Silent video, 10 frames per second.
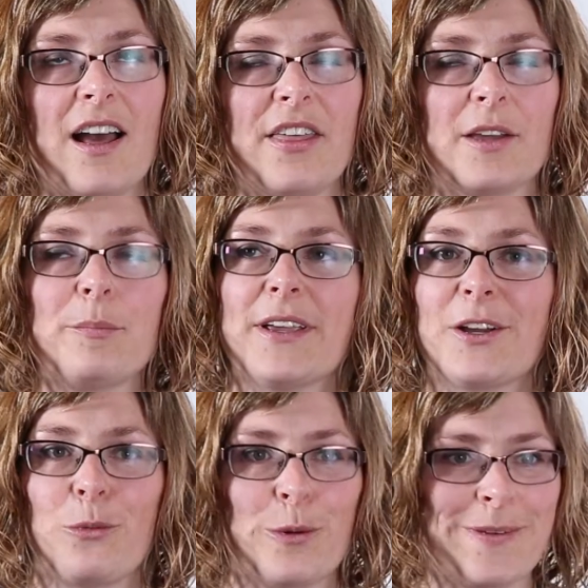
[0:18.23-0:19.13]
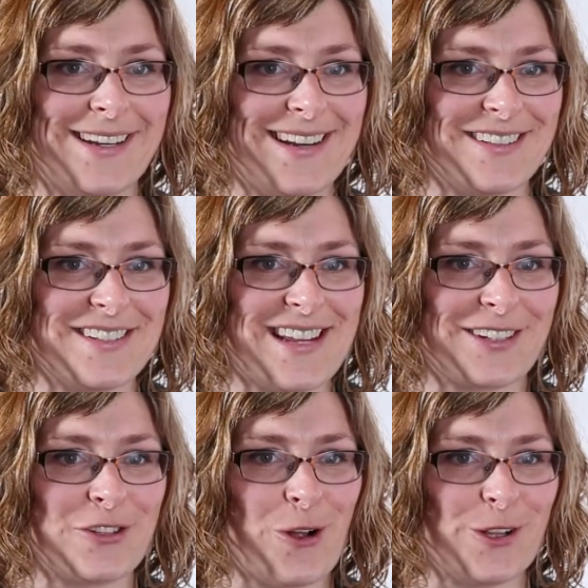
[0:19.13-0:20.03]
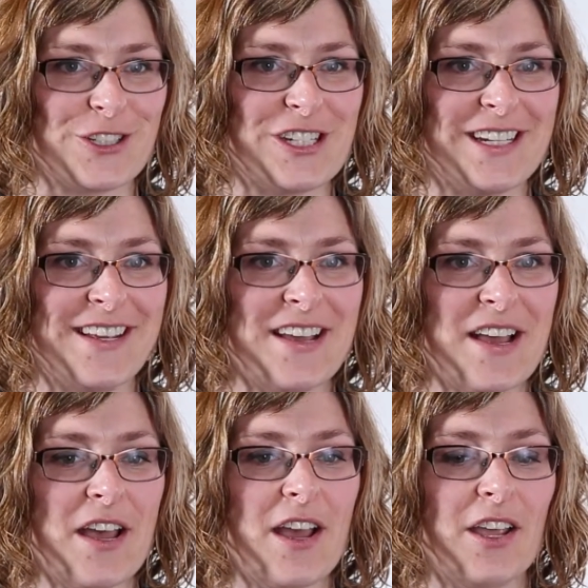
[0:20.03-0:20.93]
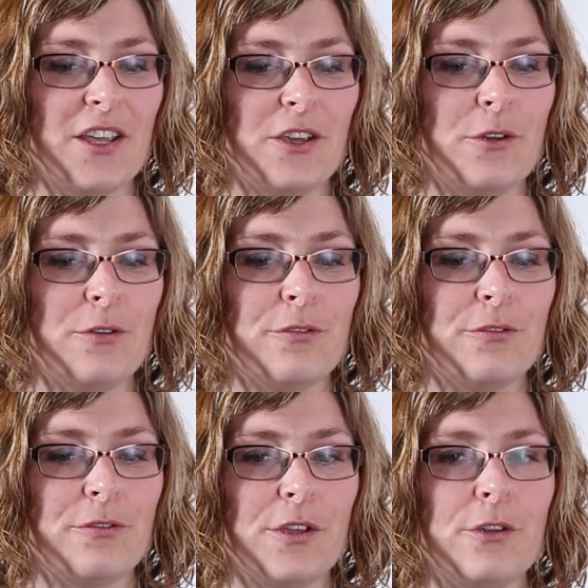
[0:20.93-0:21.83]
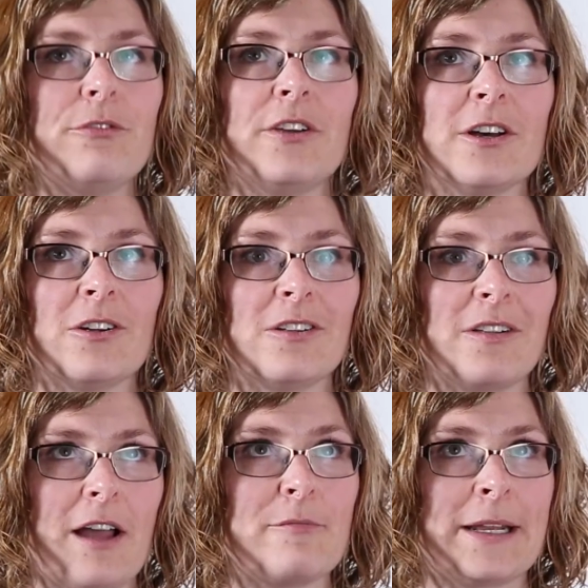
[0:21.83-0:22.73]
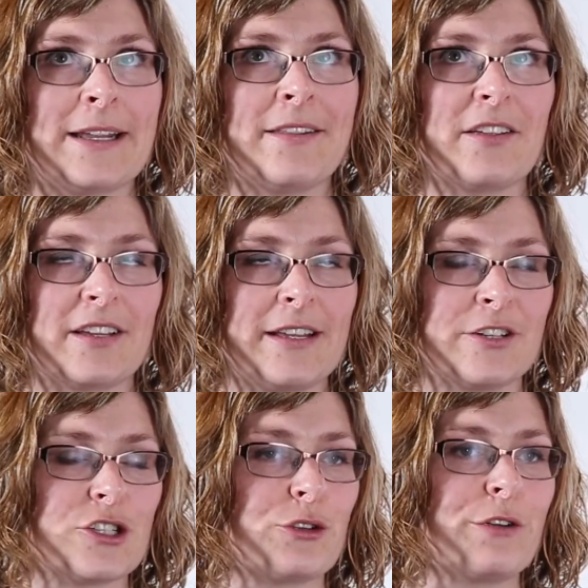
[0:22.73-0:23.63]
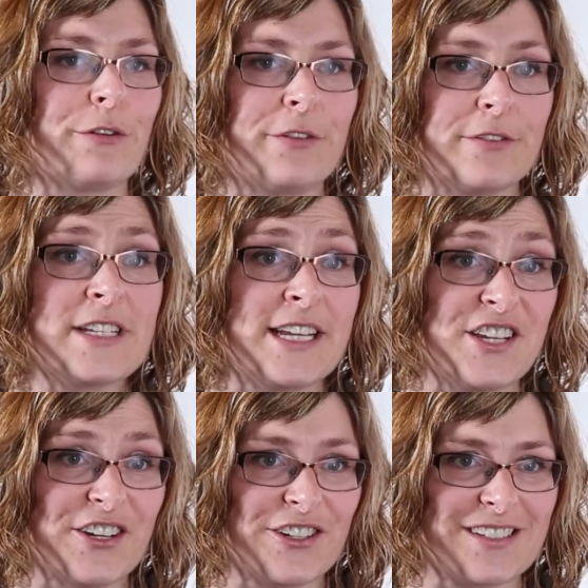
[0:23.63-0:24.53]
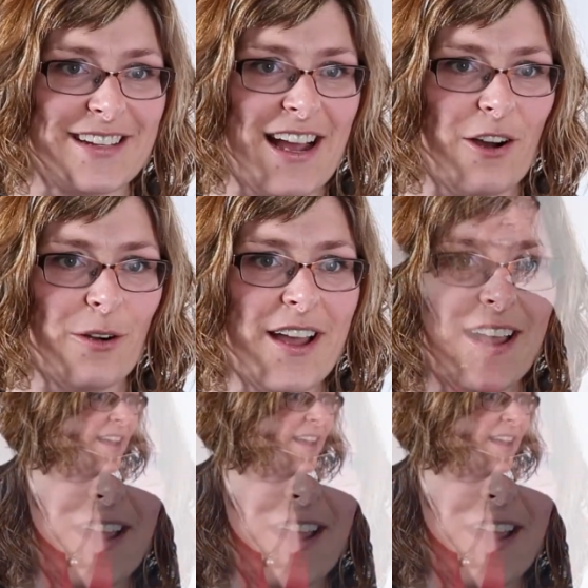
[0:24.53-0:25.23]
I think being a woman and in technology, you you feel I've been in the industry for 15 years now,